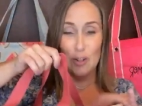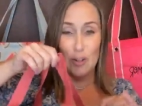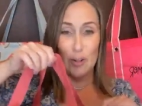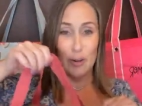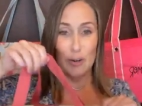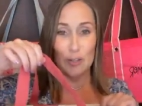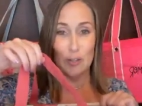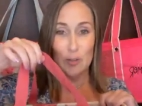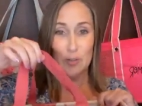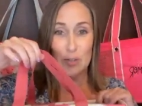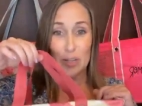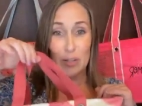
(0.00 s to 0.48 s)
it's the
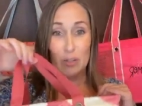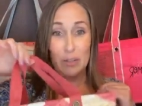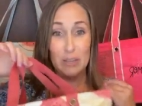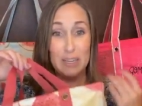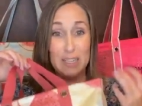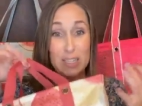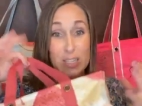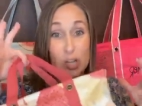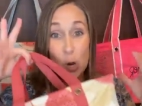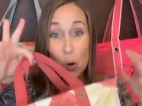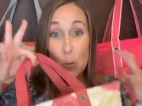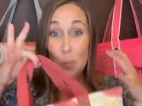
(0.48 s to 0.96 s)
large
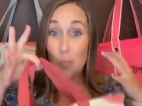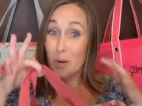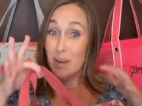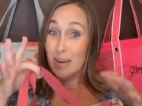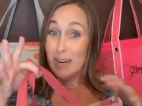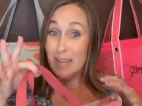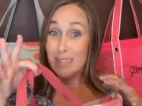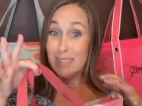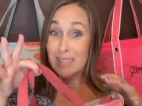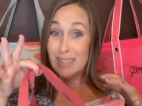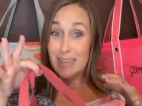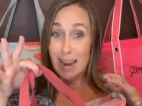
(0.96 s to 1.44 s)
utility tote,
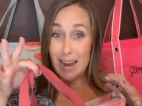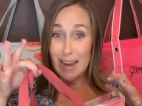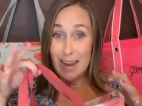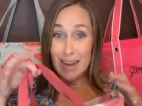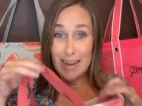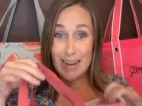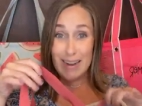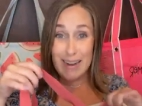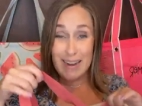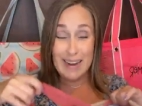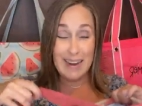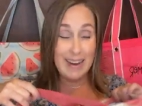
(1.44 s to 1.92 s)
but it's
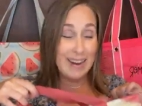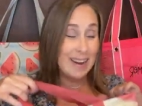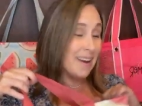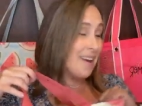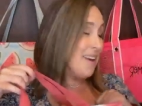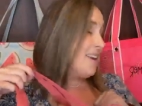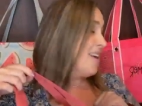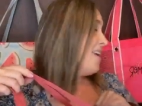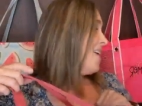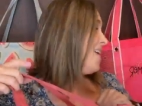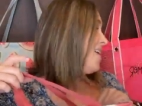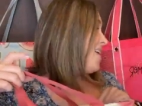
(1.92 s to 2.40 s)

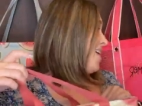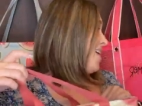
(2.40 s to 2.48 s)
tiny.